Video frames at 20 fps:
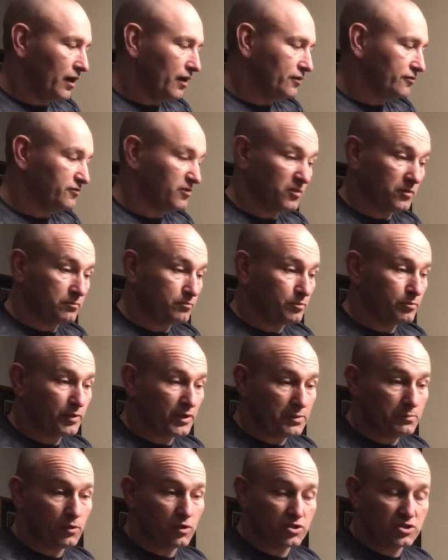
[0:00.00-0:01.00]
for
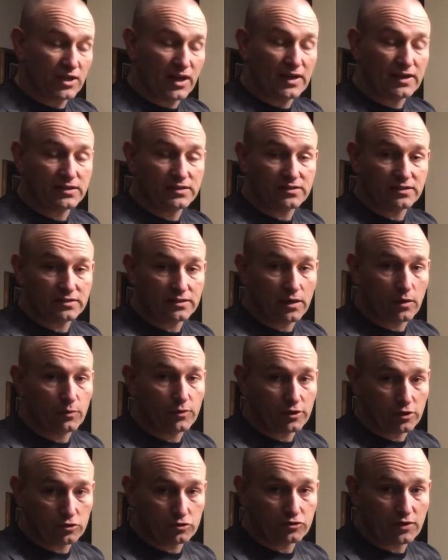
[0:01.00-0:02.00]
pretty much anything that we
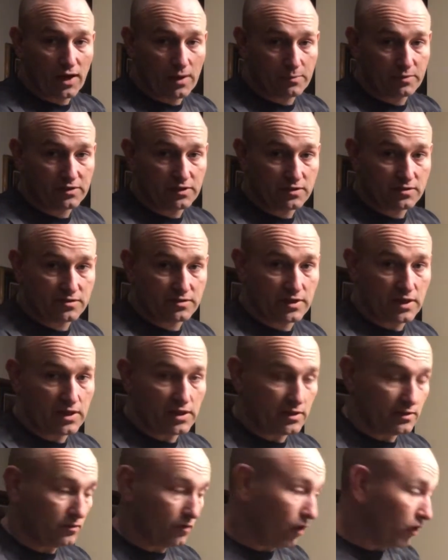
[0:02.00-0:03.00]
could trap in this
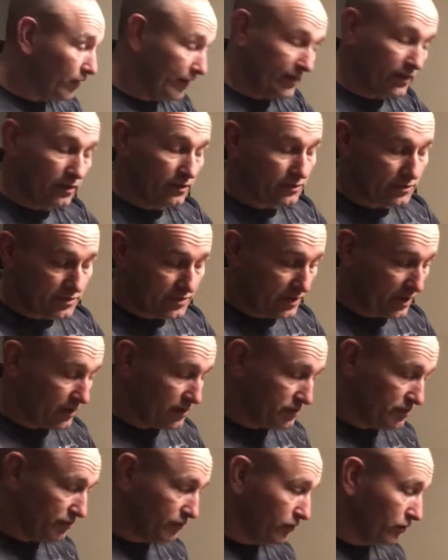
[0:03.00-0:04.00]
state, or in other
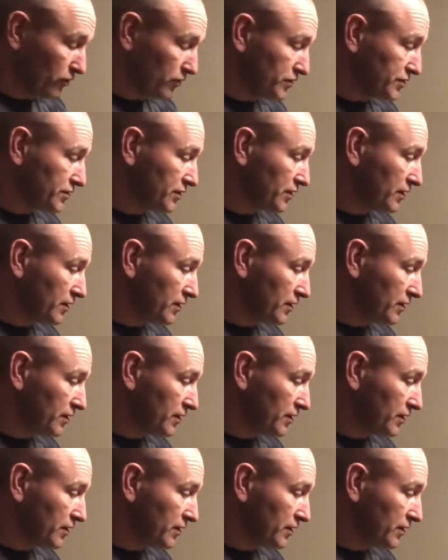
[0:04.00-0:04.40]
states, of course.